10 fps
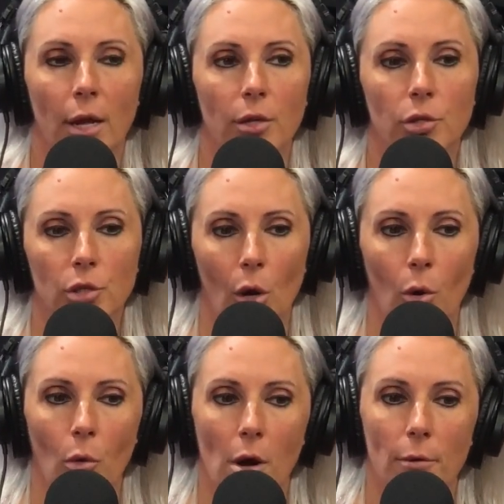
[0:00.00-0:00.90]

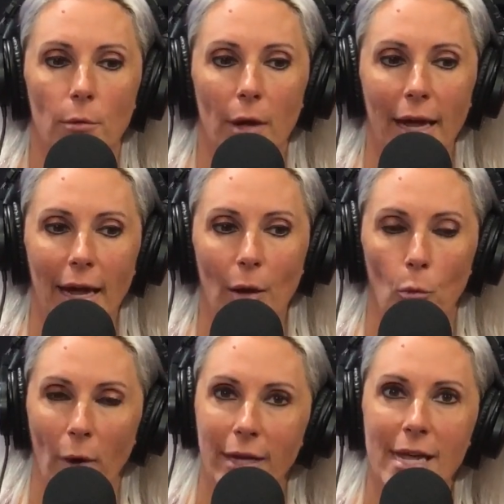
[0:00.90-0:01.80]
So
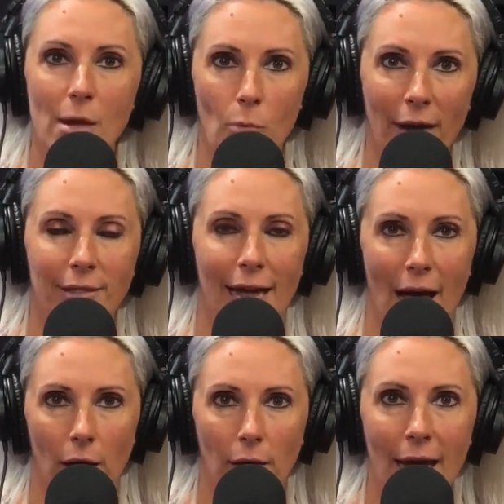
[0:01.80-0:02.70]
when he went to
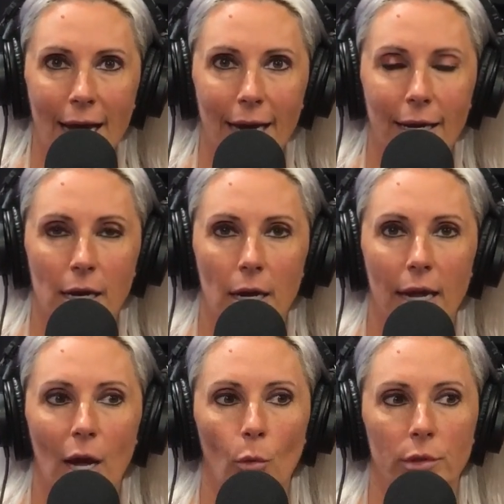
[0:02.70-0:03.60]
LA,
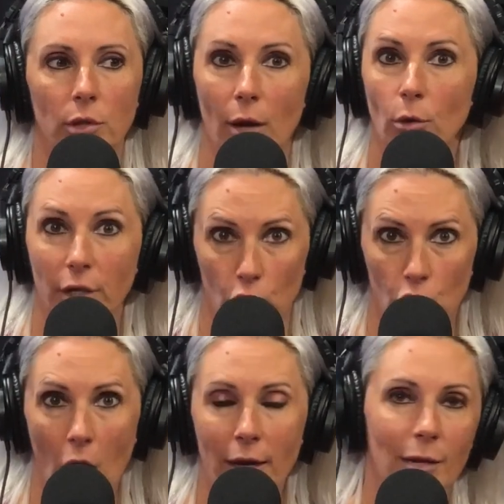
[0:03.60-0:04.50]
it was not only
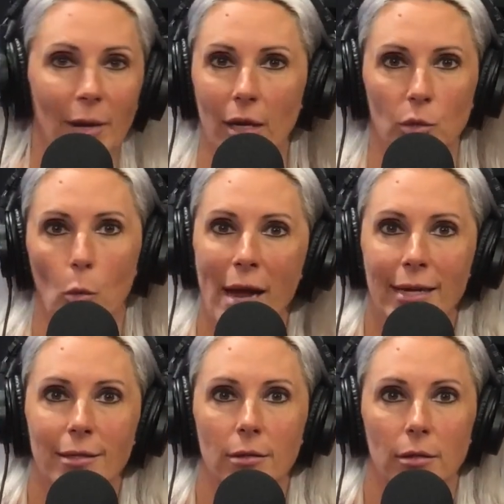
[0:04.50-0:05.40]
shocking because
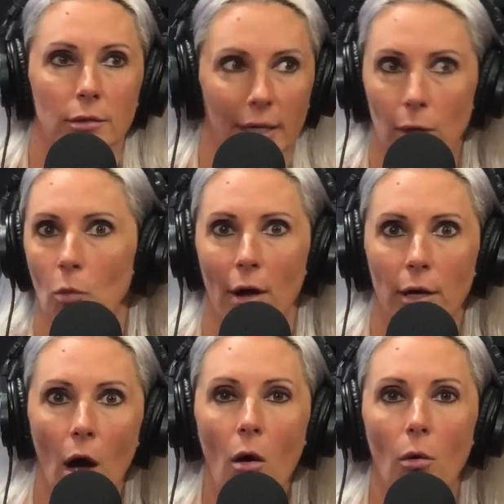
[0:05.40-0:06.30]
Wayne didn't want
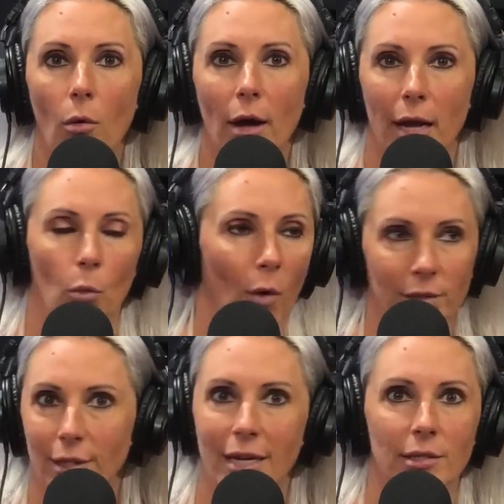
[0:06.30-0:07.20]
to go. It
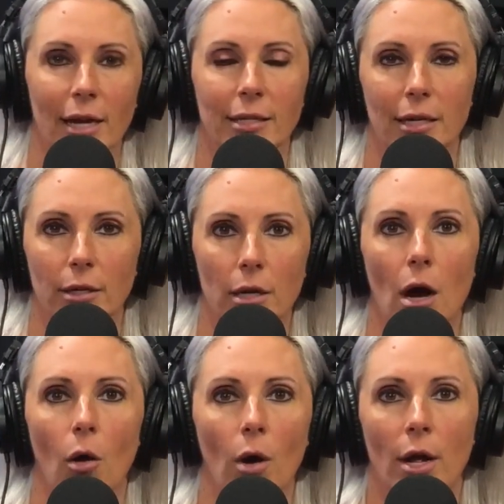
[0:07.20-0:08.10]
wasn't his idea to
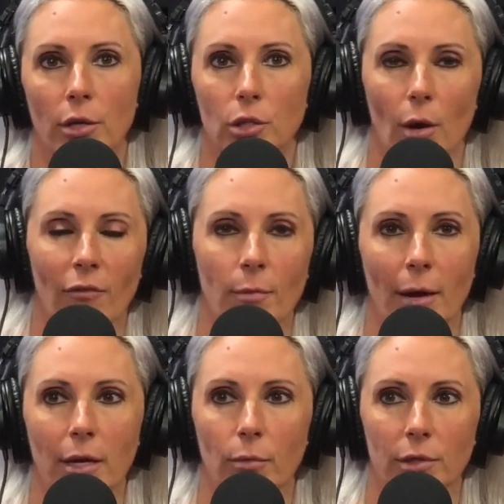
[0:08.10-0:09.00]
go. So
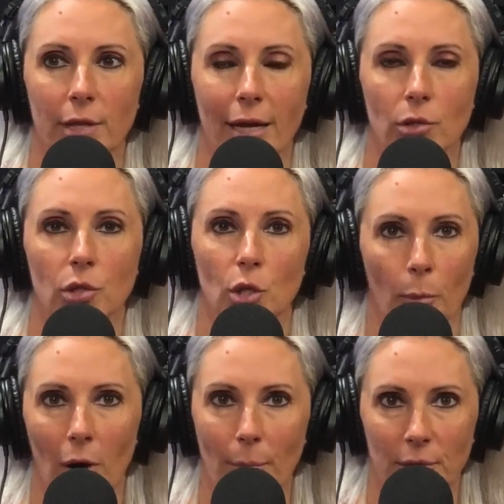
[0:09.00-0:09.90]
everybody was like
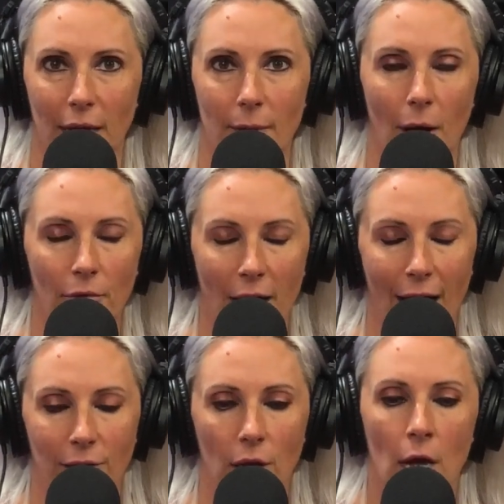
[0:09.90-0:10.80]
super upset about
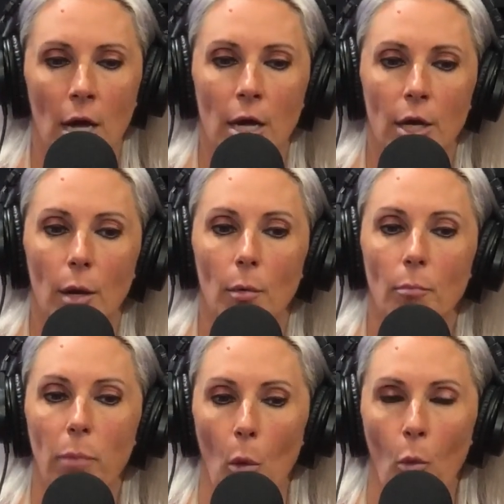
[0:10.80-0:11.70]
that.
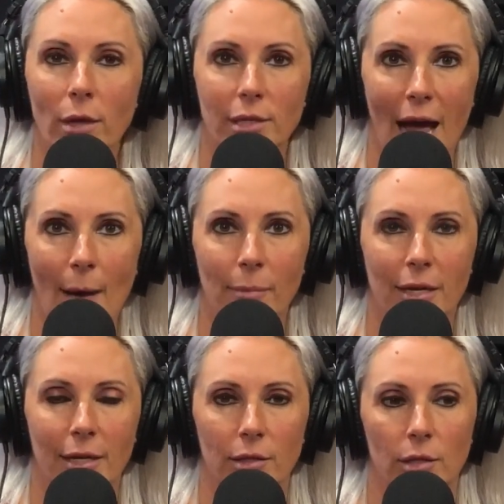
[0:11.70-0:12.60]
But what's
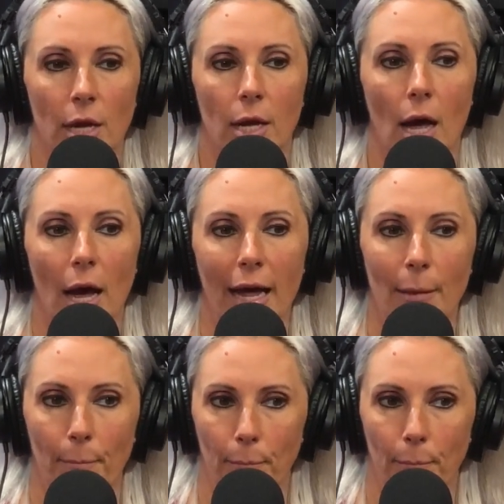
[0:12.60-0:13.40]
happened is it